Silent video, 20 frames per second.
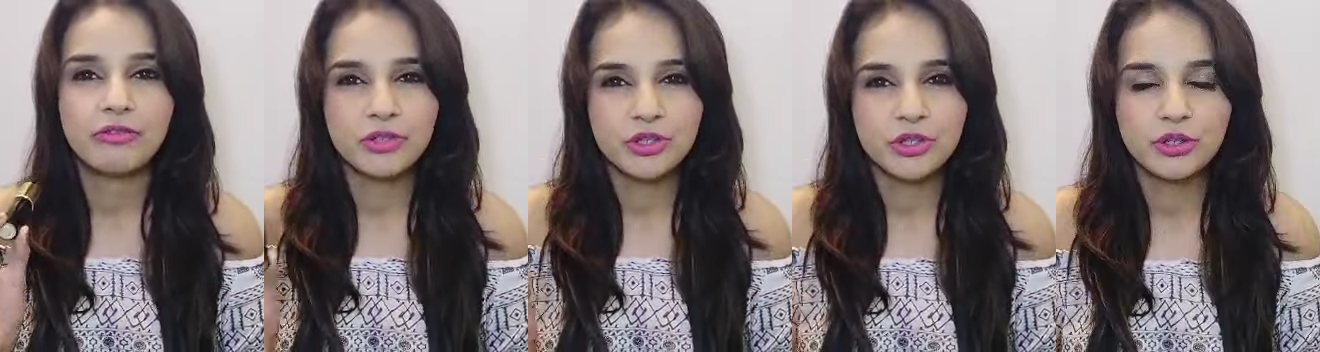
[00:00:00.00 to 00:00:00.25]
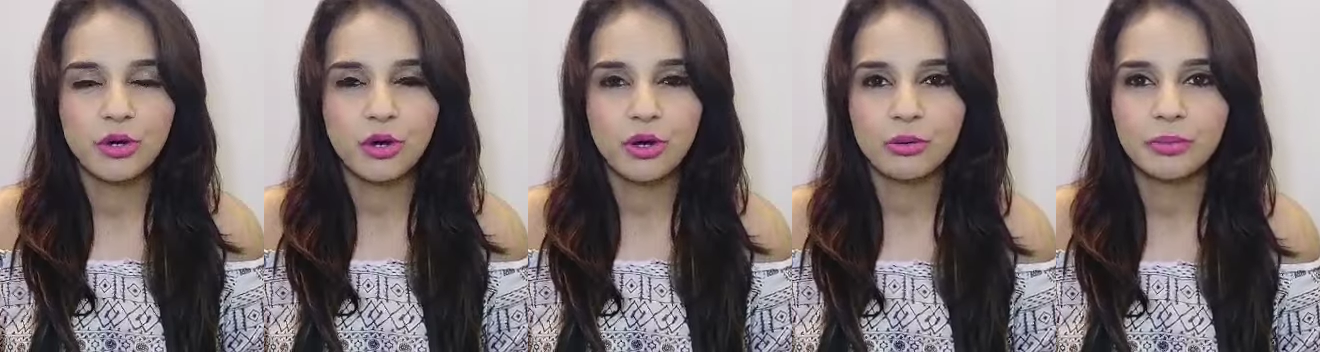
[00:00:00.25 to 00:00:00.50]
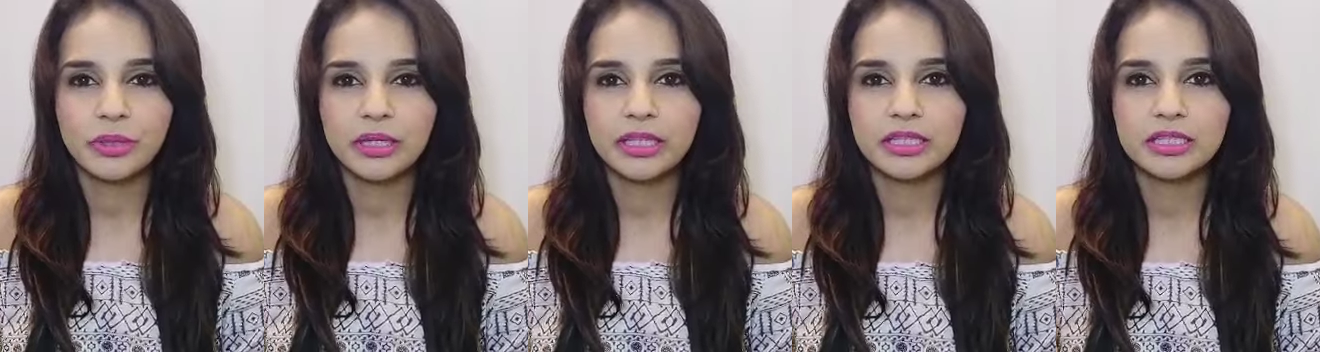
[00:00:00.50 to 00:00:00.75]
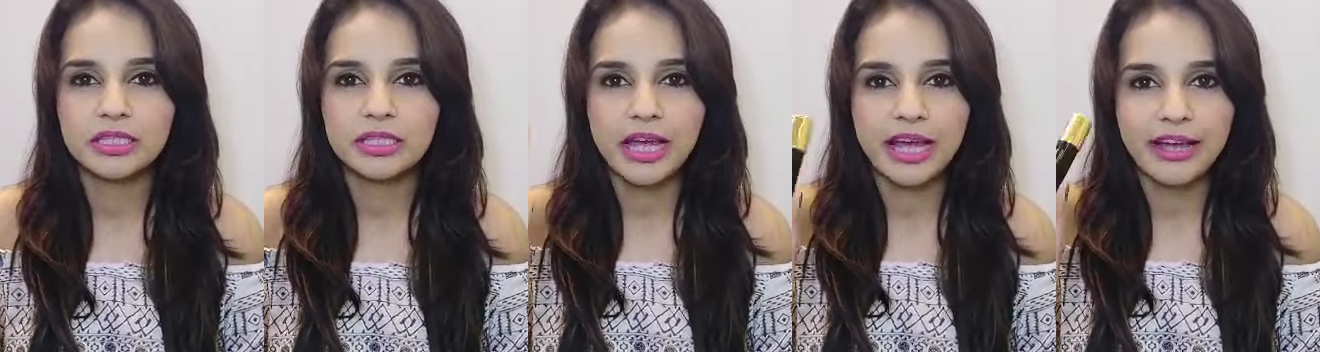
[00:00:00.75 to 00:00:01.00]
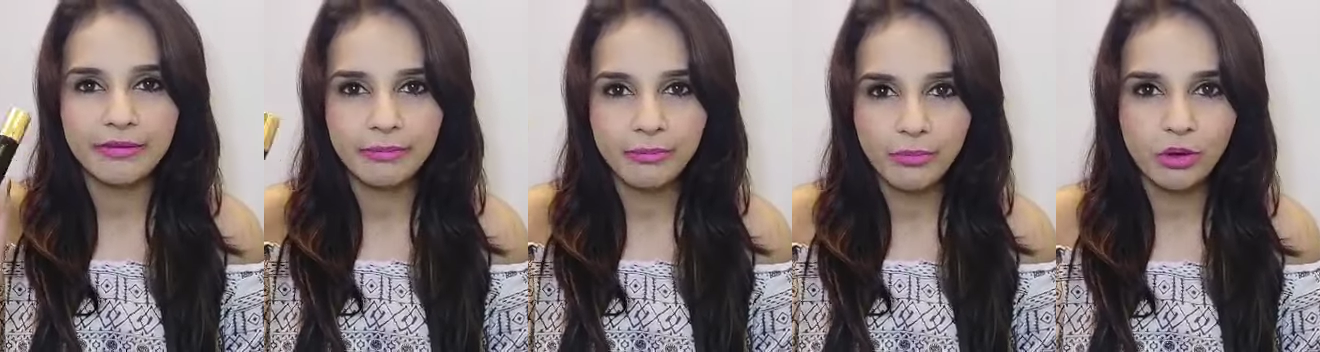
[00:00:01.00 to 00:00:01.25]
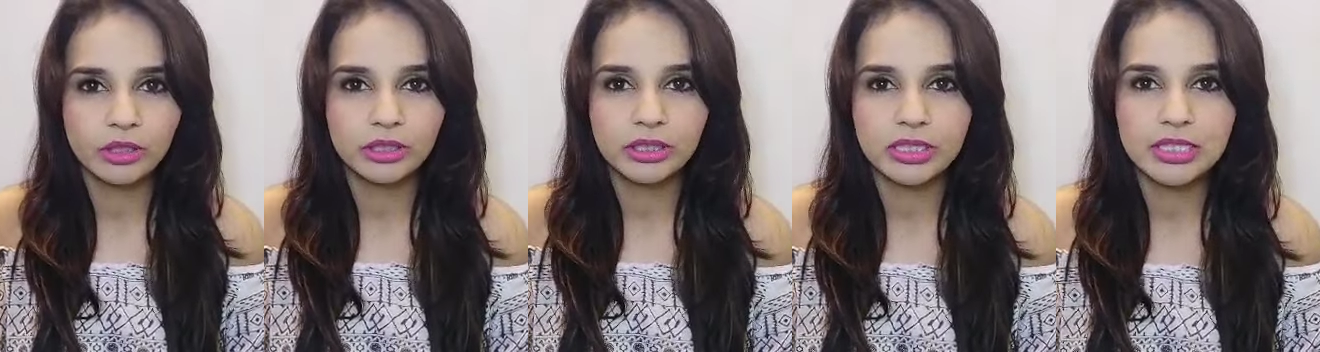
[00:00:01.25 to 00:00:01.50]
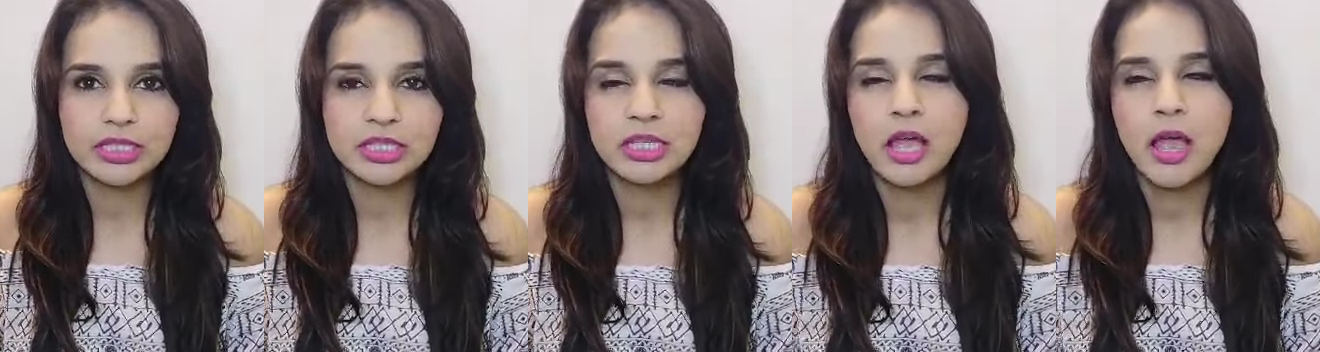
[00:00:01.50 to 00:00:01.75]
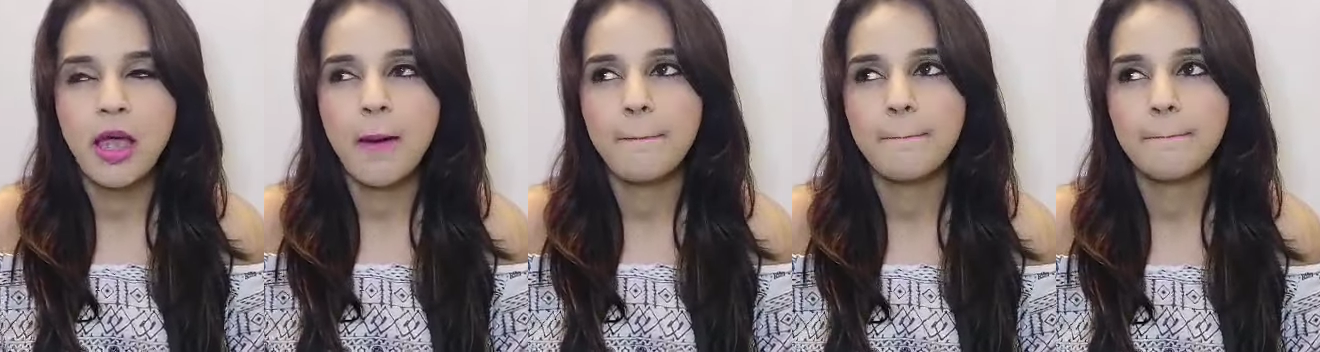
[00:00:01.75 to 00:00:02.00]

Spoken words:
for sure because I bought this,